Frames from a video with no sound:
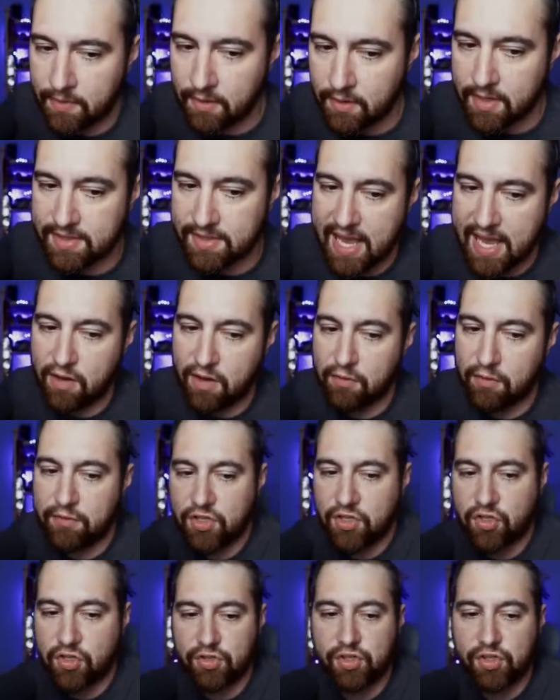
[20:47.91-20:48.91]

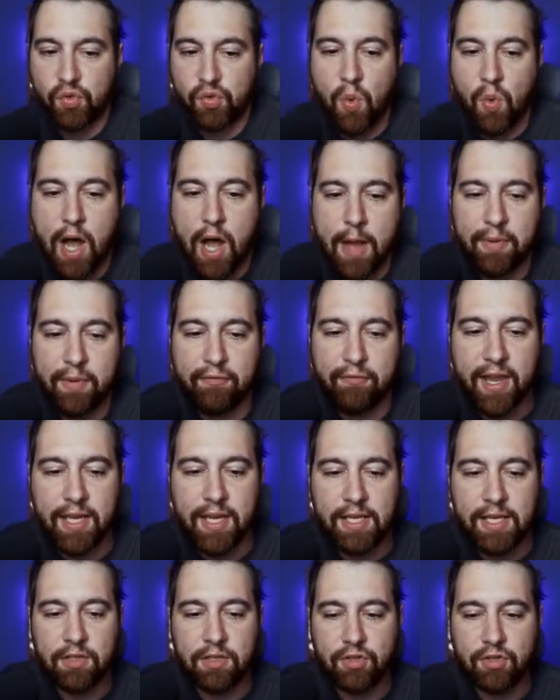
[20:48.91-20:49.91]
sacrificial swap if I
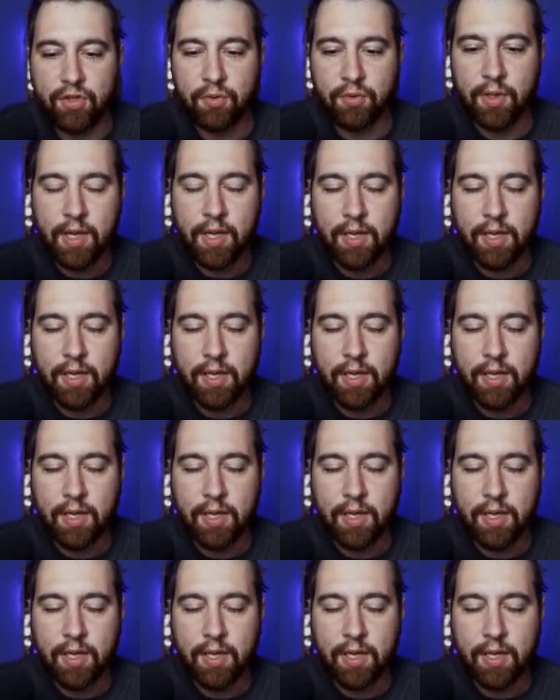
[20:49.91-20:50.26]
need to.